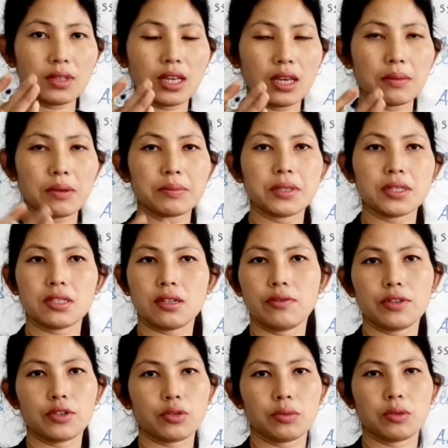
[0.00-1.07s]
above the
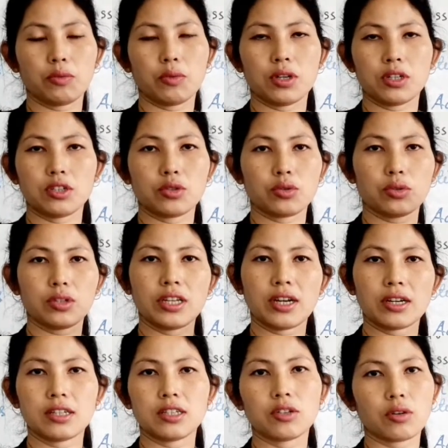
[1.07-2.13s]
surface of the water, so they are
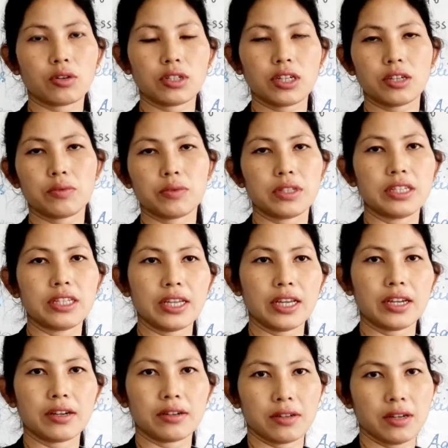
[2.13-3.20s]
in contact with the
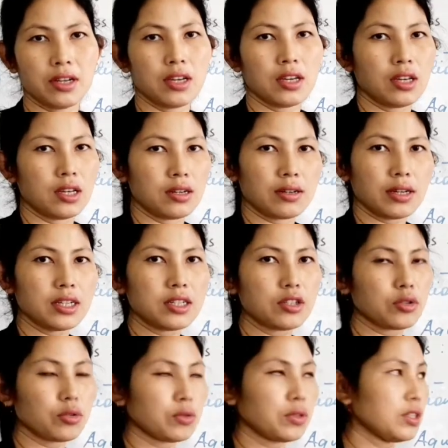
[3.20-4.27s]
air, right?
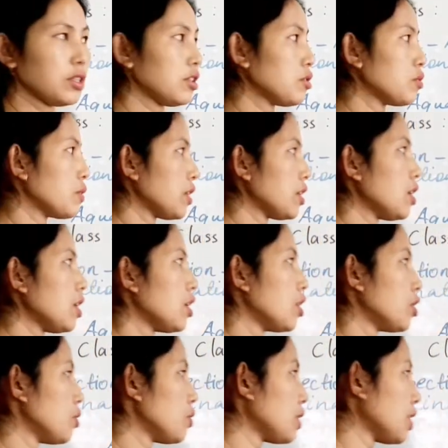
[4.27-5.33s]
So in this way,
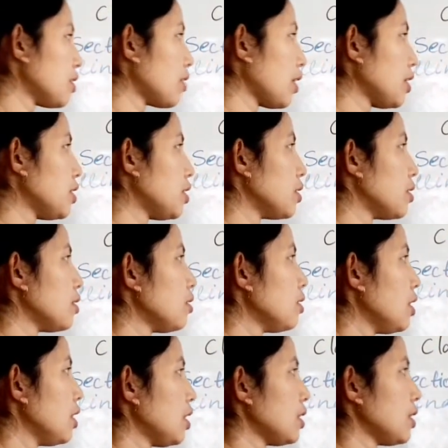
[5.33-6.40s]
you can write here
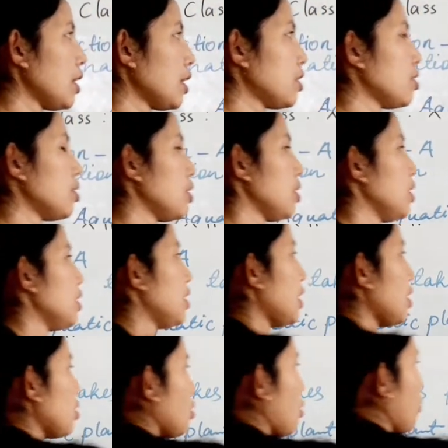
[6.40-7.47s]
that in
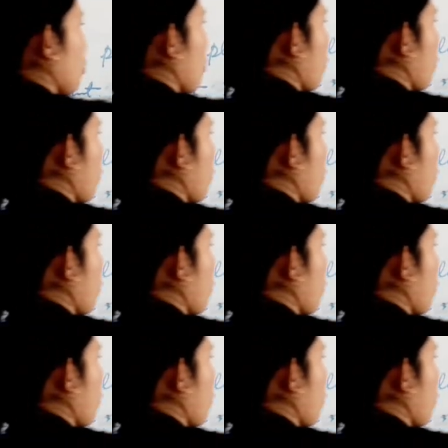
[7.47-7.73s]
case of